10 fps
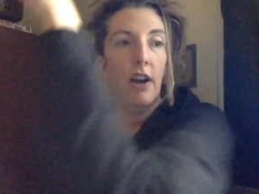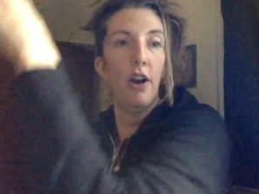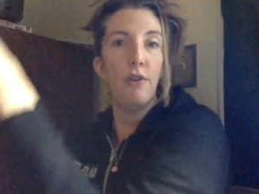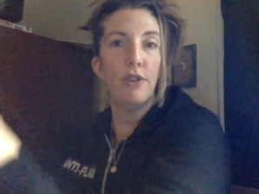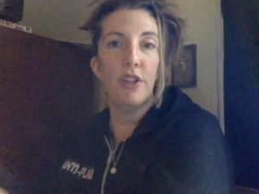
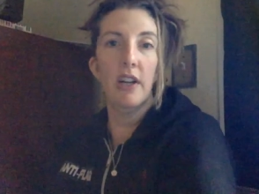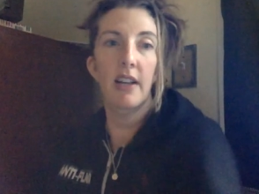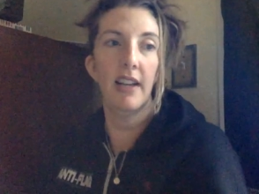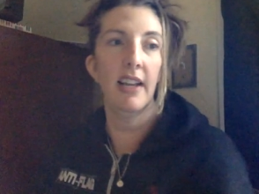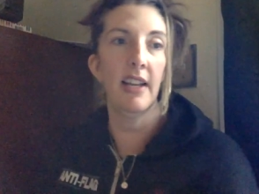OSHA,
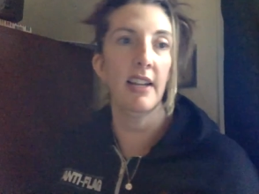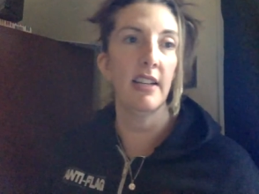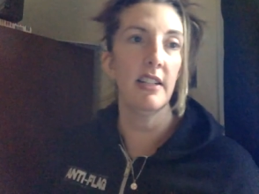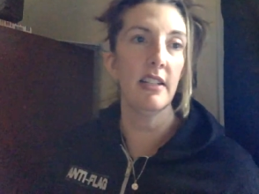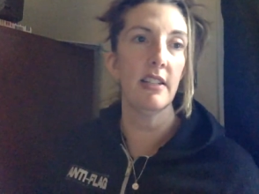and
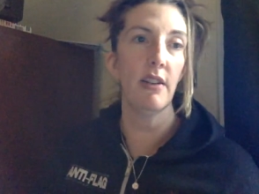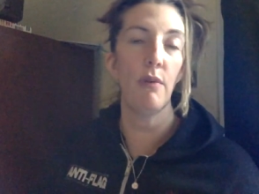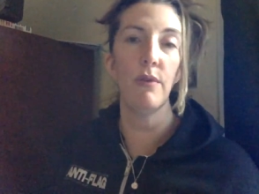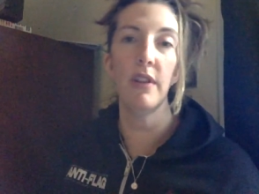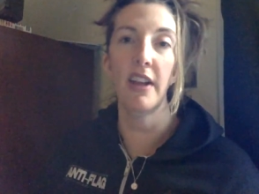it's
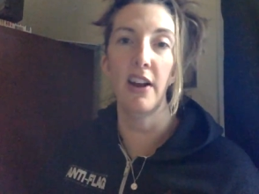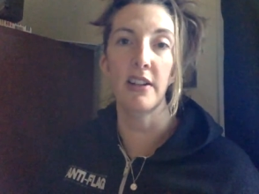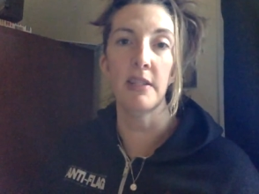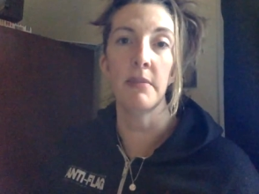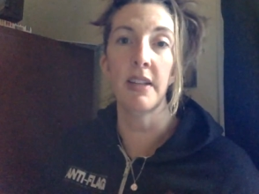really
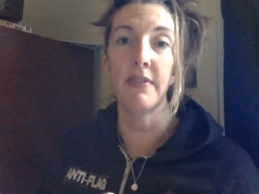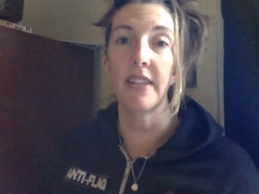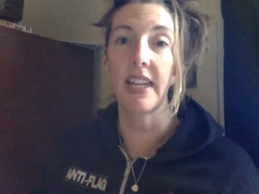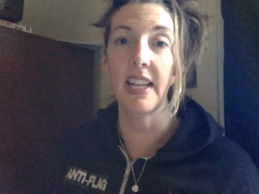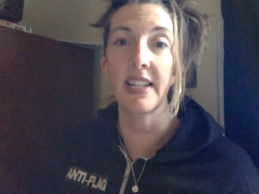awesome to give to
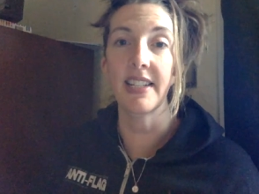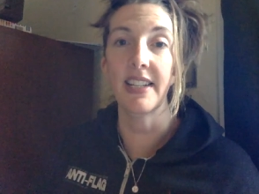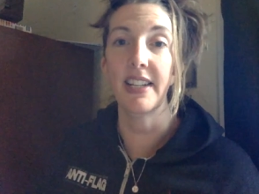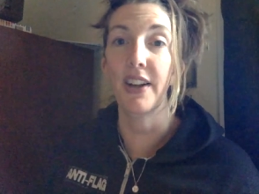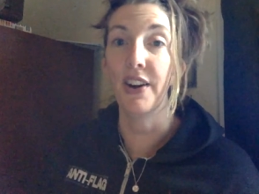kids at
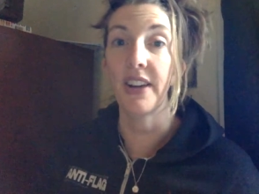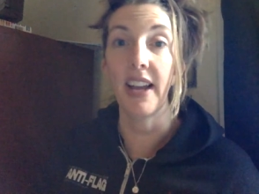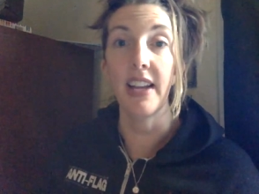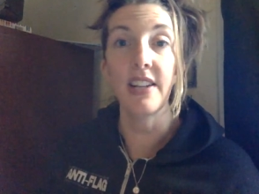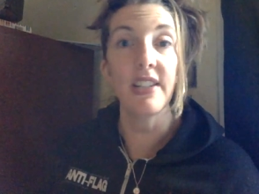a young
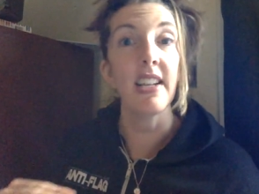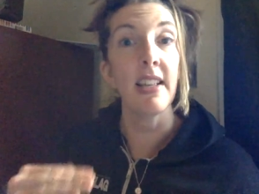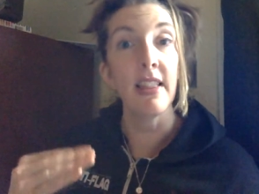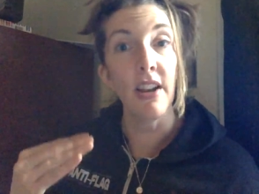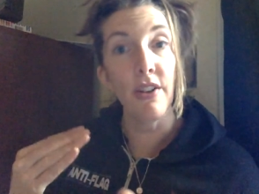age to
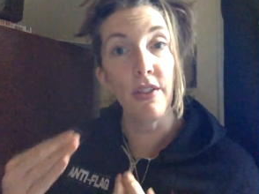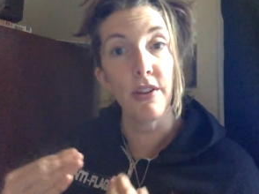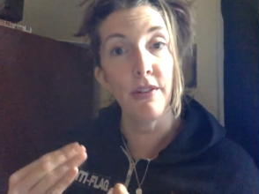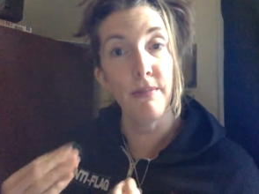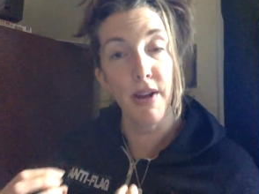get their
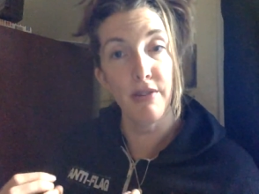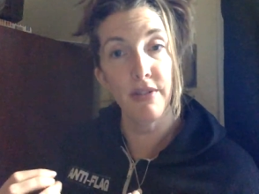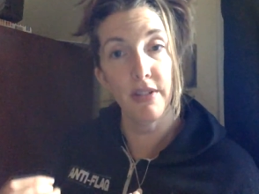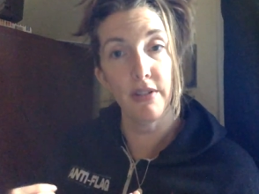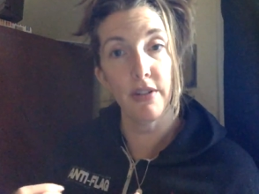little
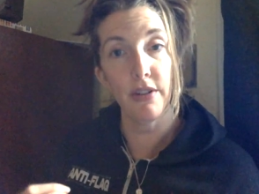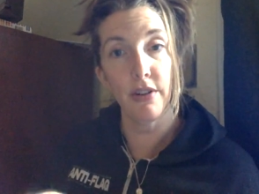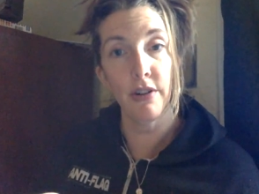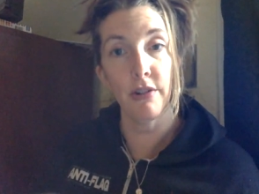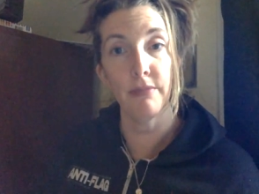mouths used to
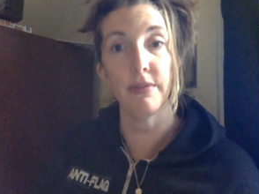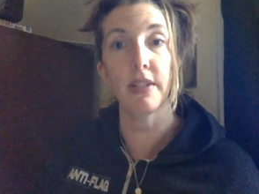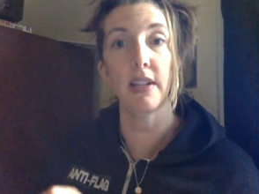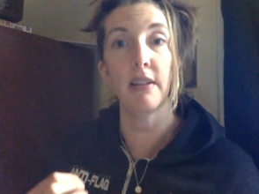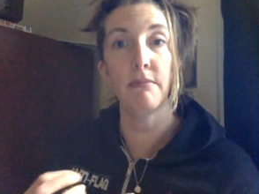
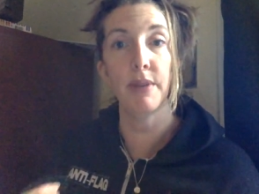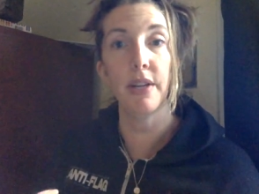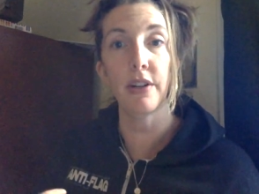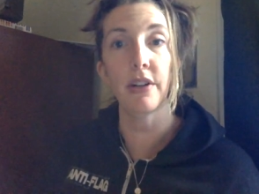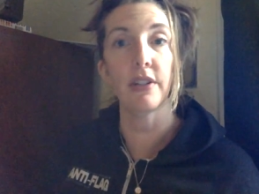herbs and
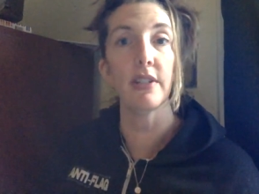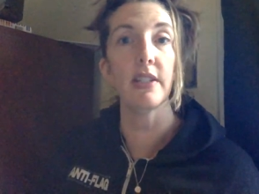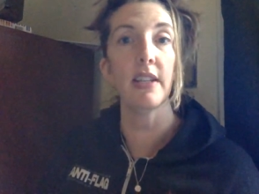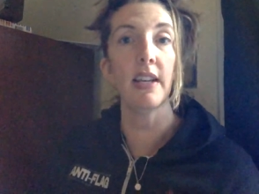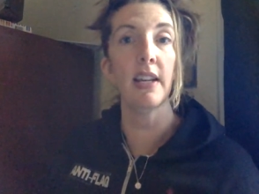
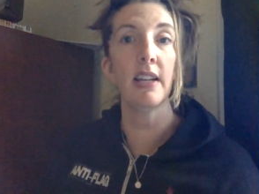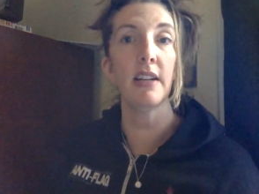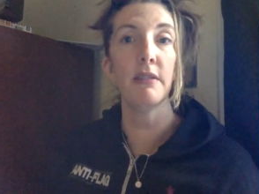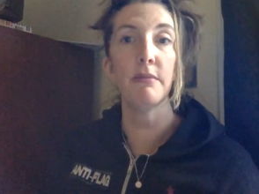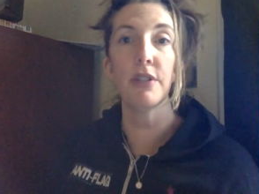bitters. And
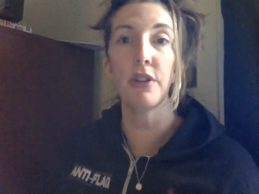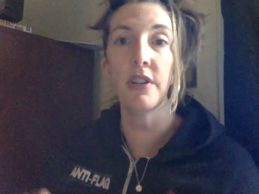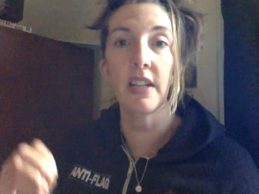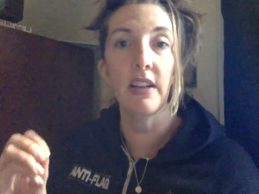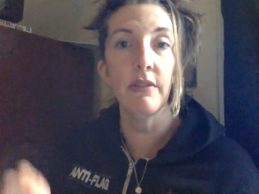I'm
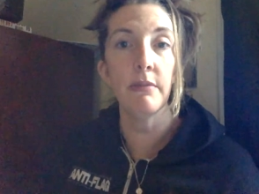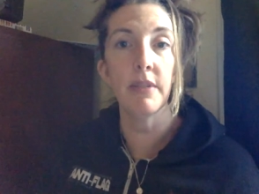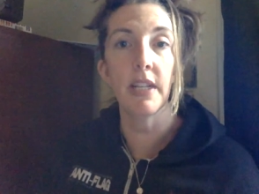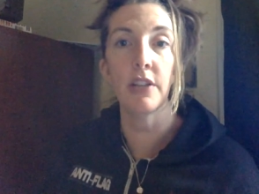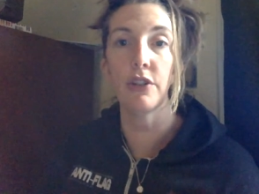starting to give them
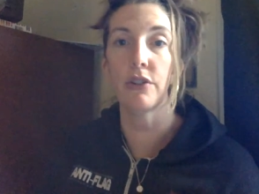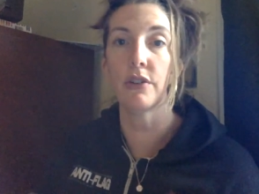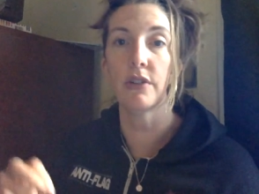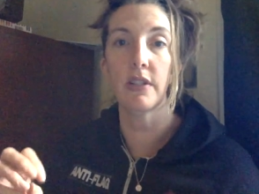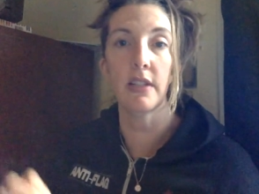
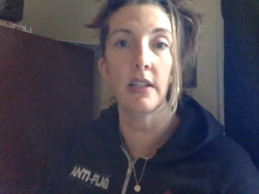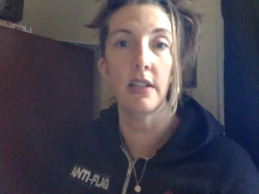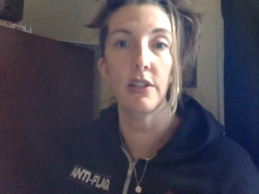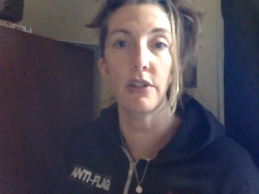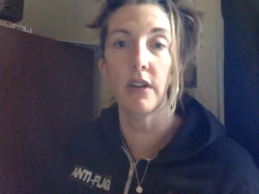tinctures and
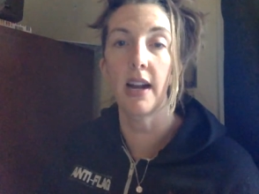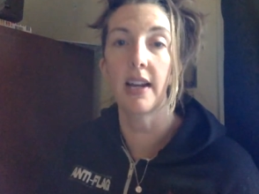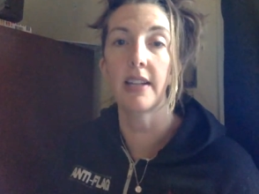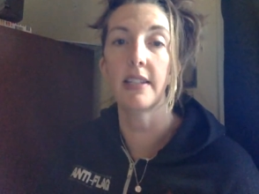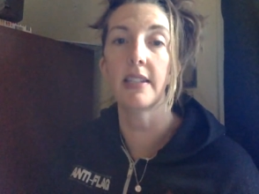
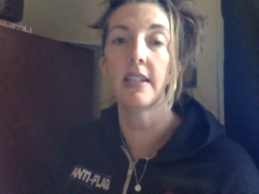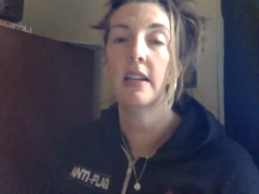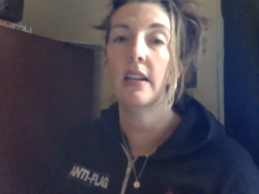glycerides.